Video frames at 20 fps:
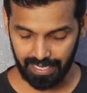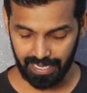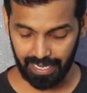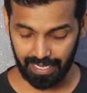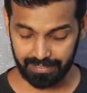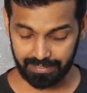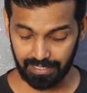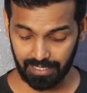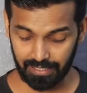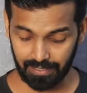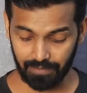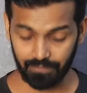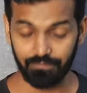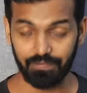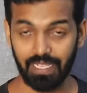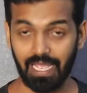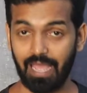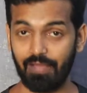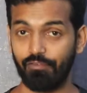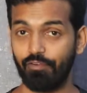And then
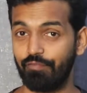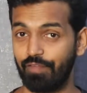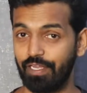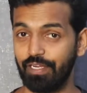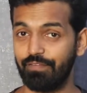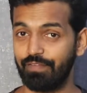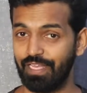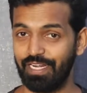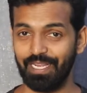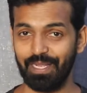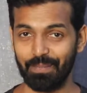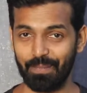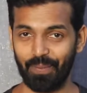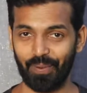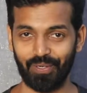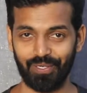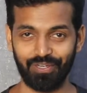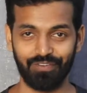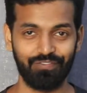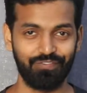we have a very
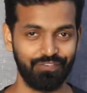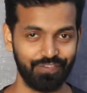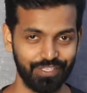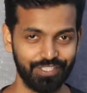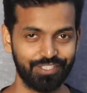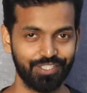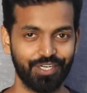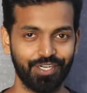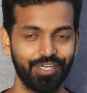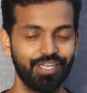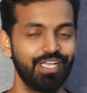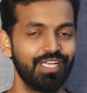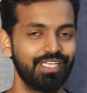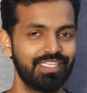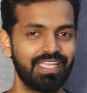important feature,